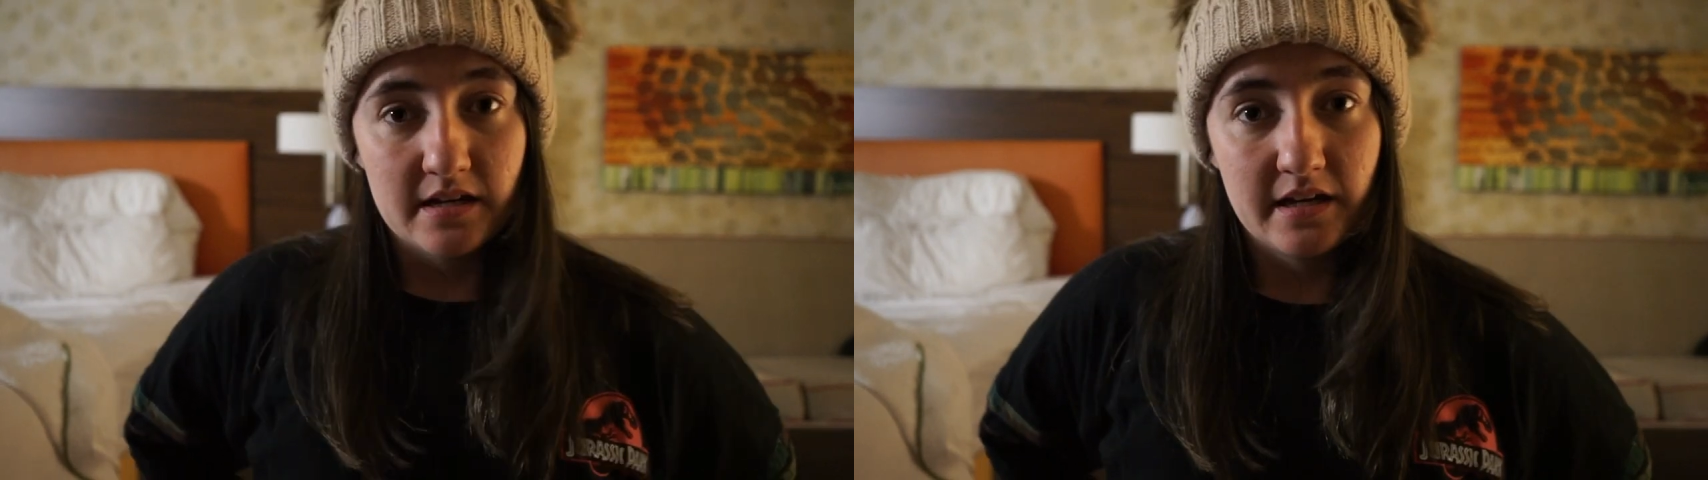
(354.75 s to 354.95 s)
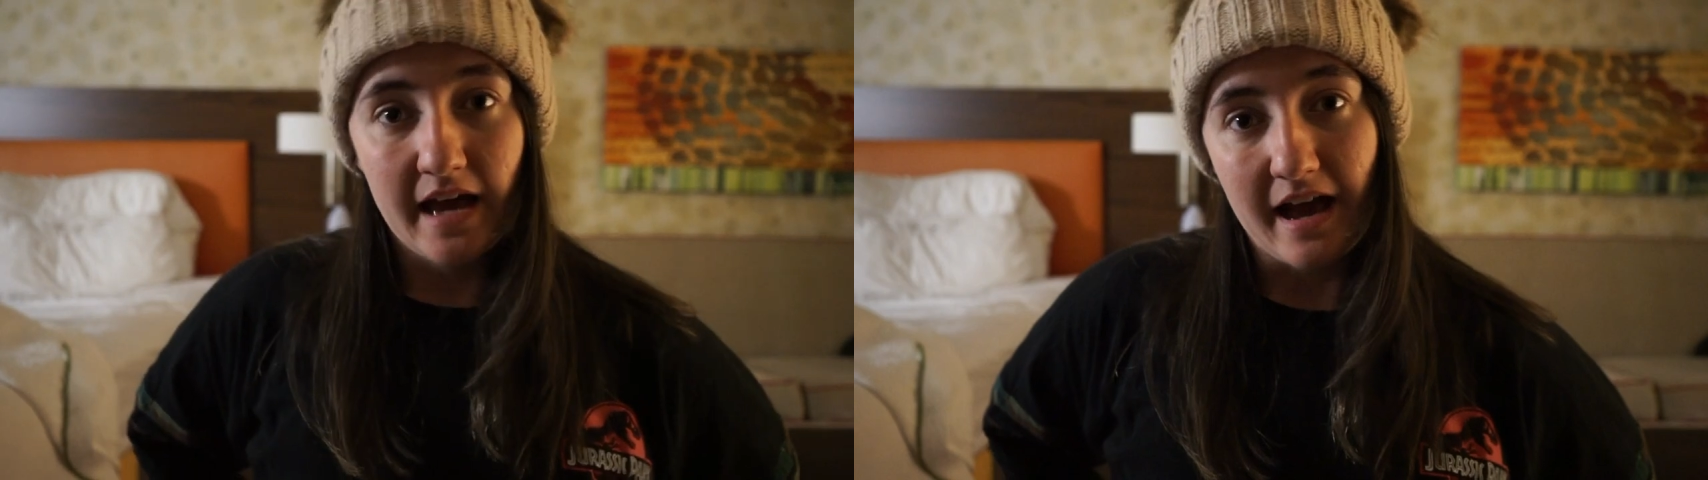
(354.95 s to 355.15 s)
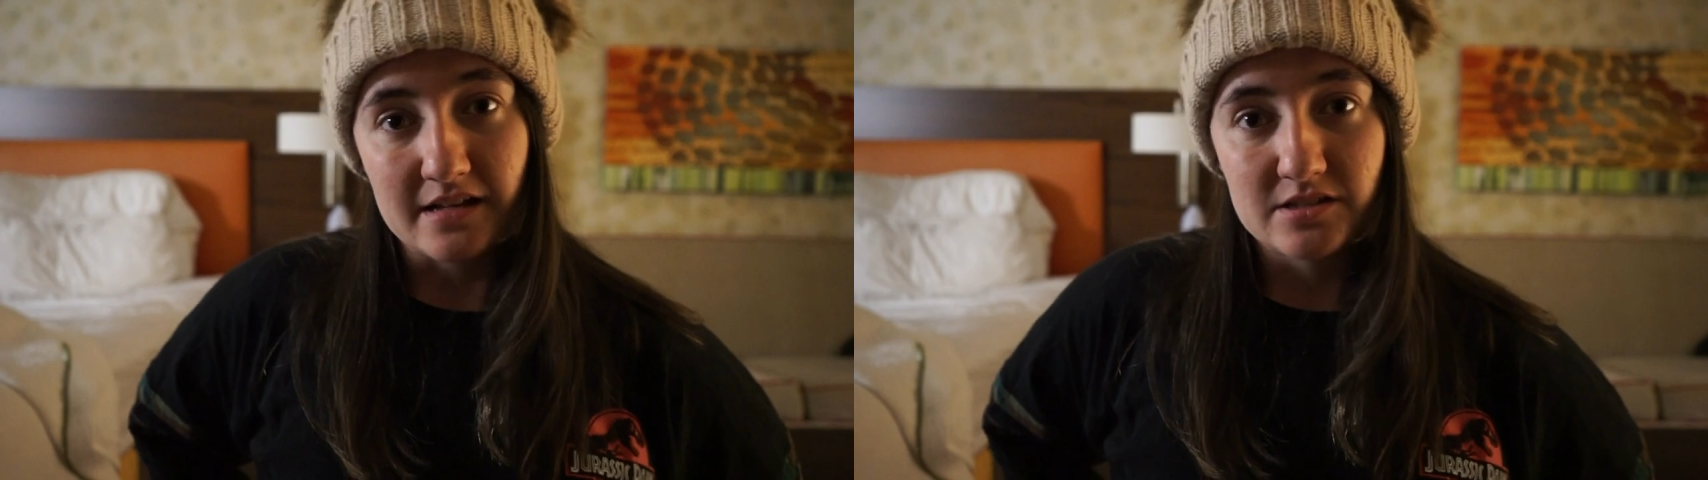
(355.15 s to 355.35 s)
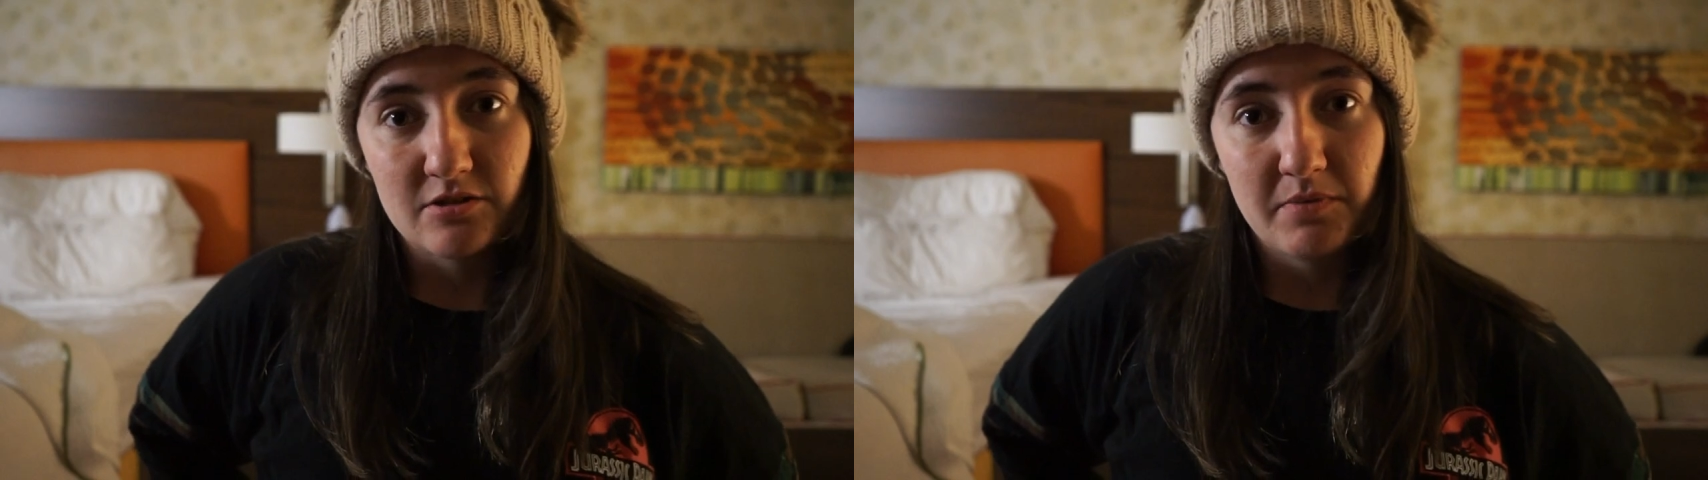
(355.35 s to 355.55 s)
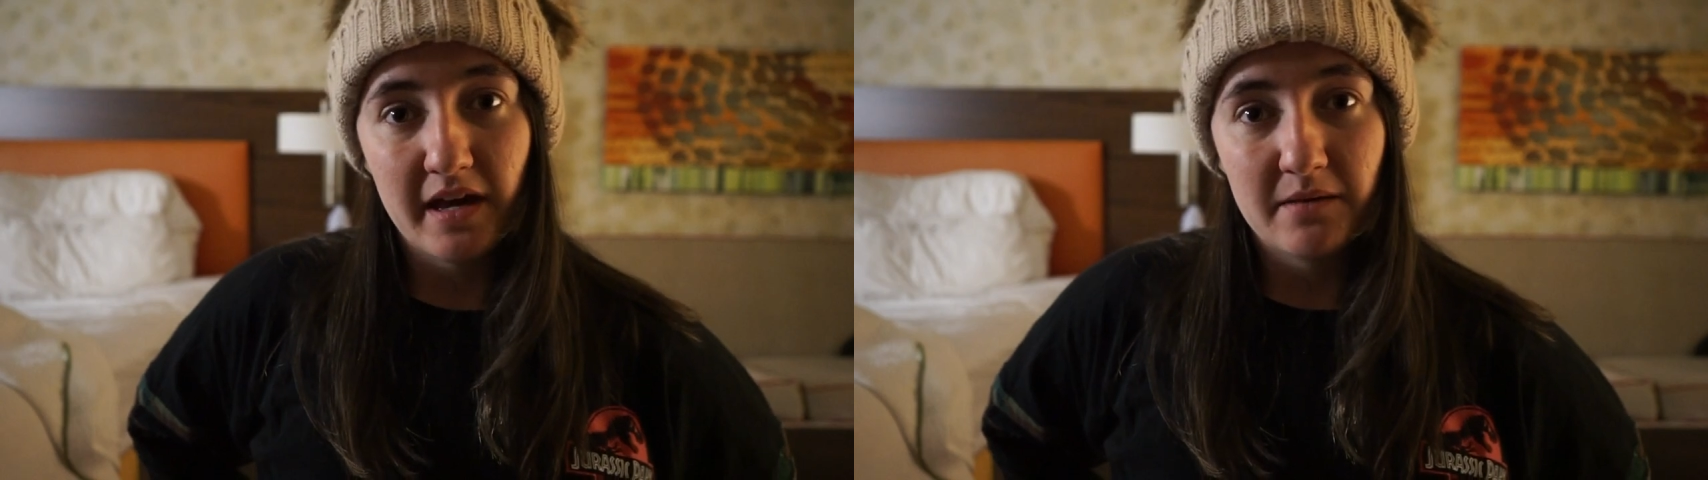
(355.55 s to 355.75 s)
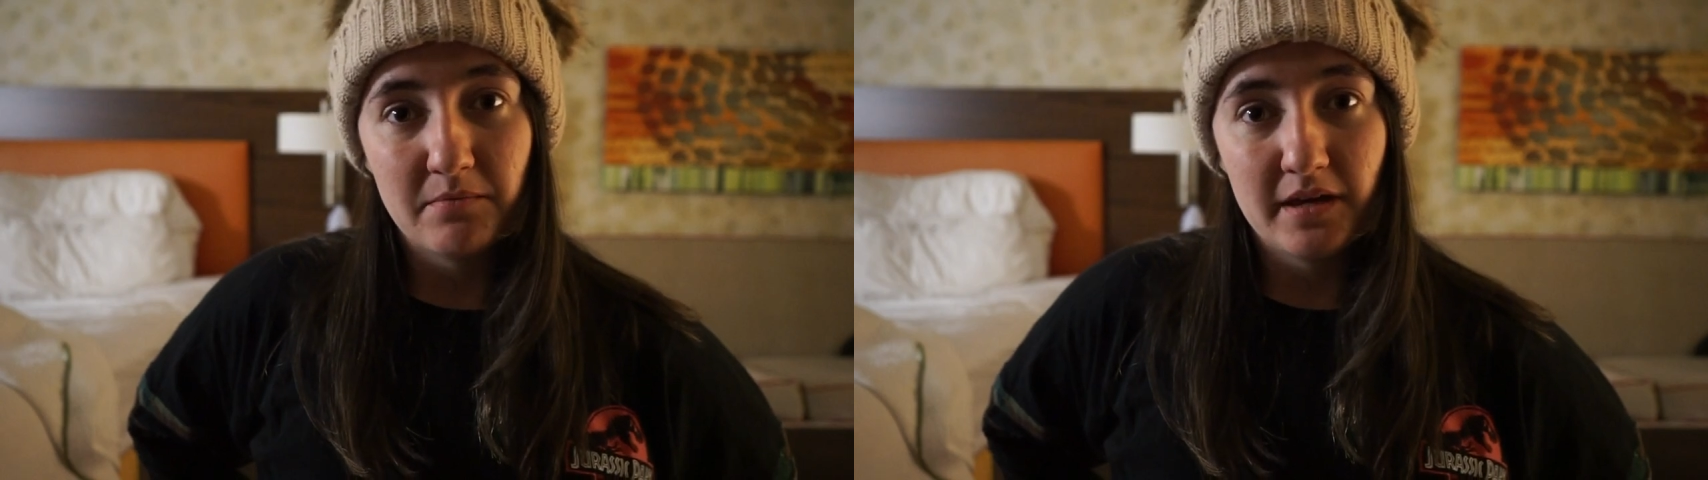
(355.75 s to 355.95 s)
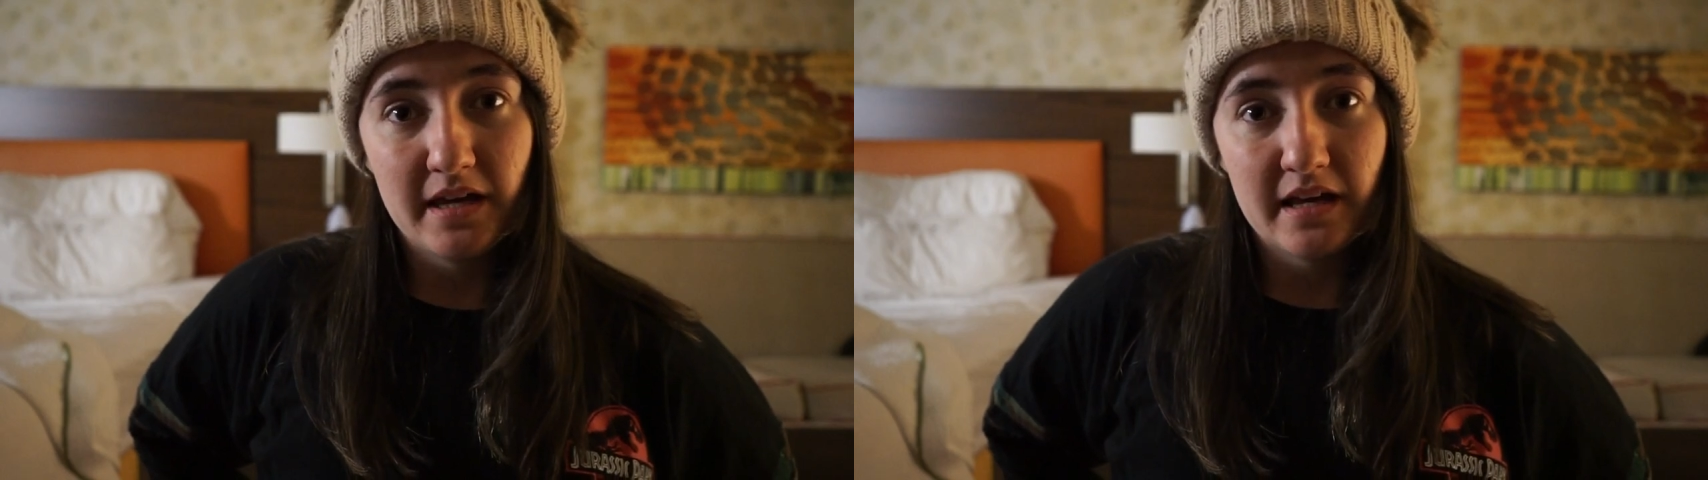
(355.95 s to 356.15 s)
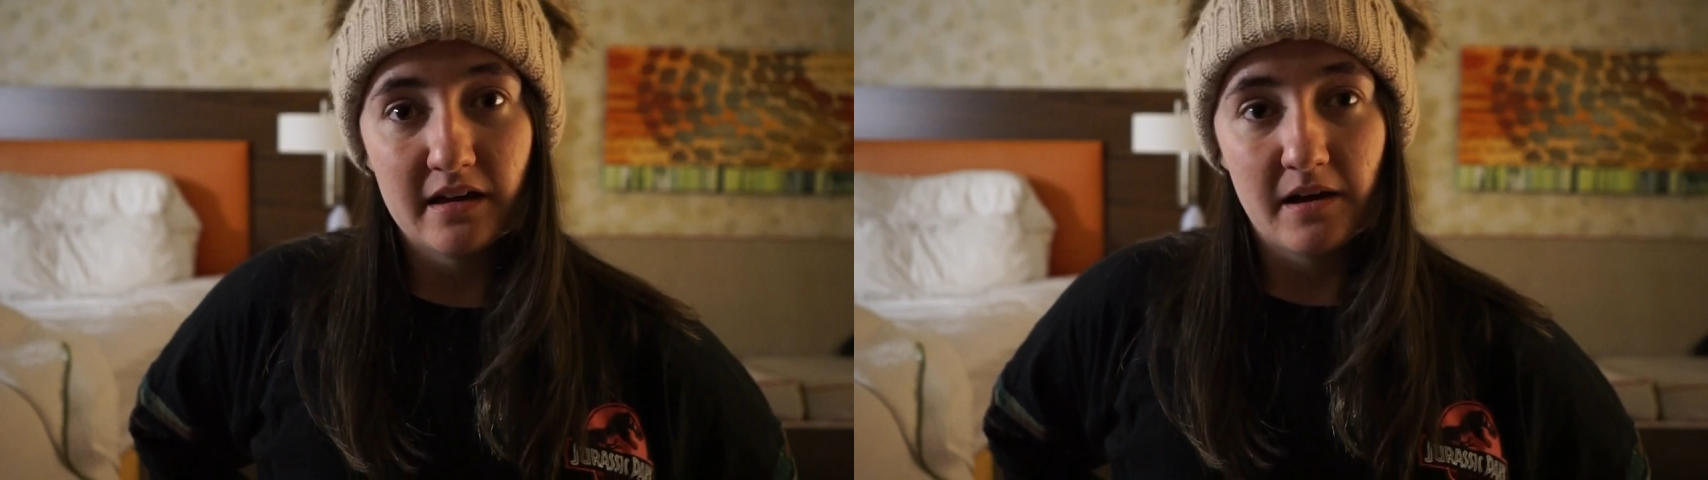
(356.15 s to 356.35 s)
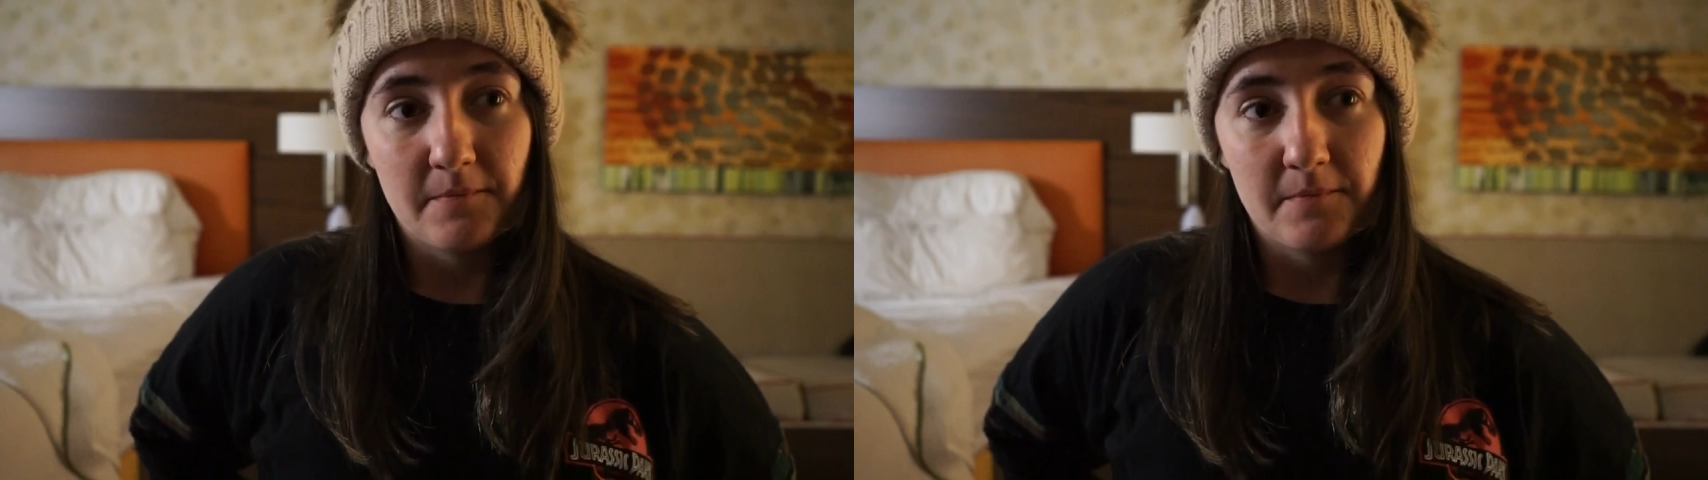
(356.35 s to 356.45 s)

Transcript: Yeah, so being